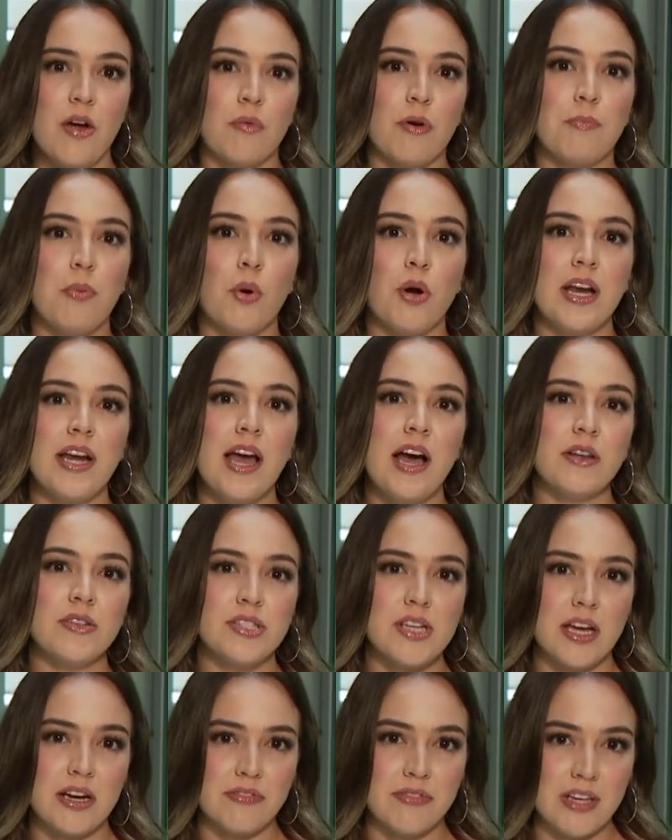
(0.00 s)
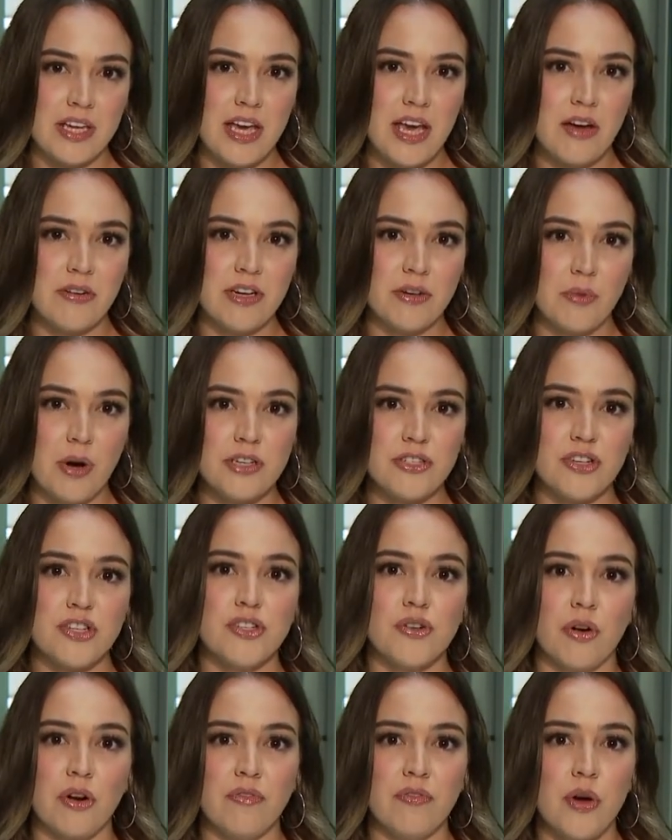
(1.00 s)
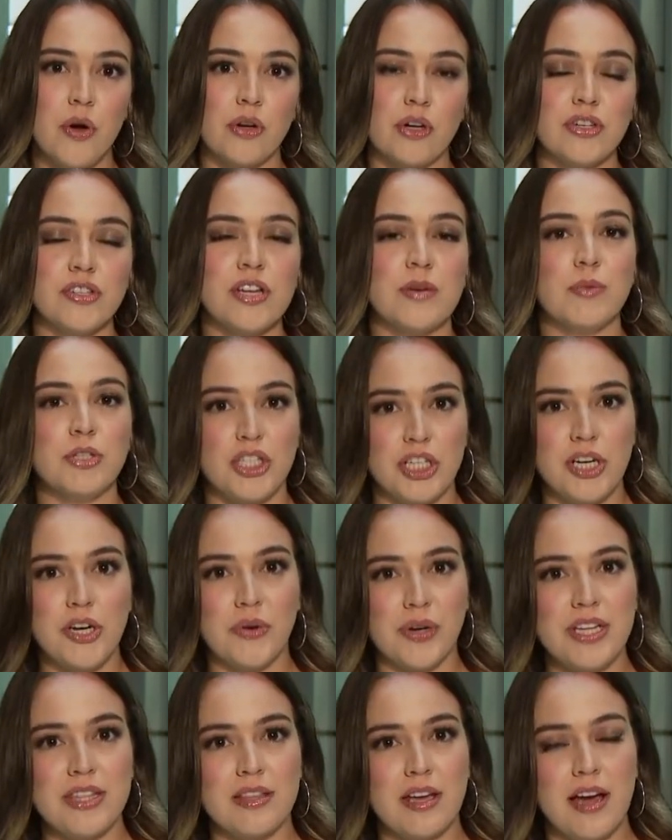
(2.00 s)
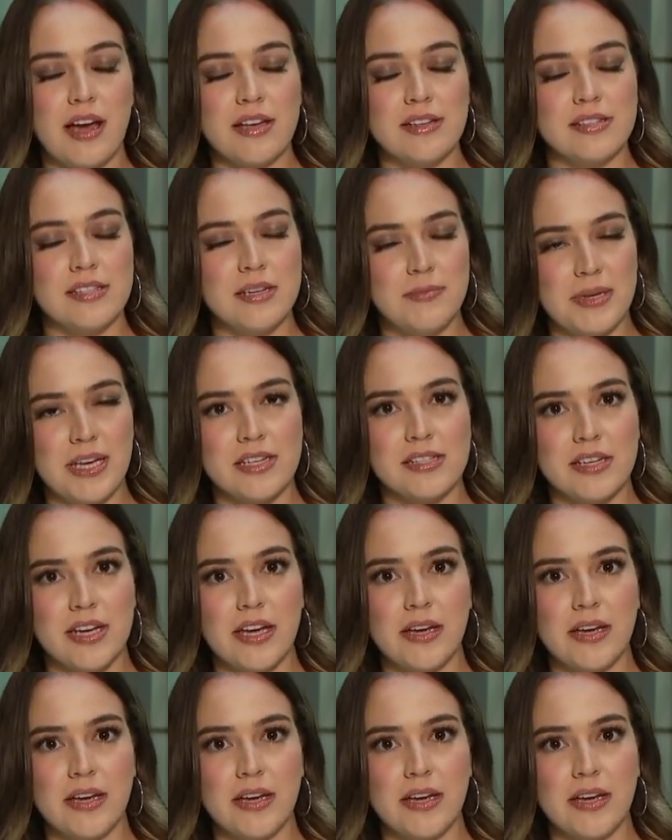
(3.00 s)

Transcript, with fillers: Reporting outside of the county registrar of voters, I'm Regina Urita, C B S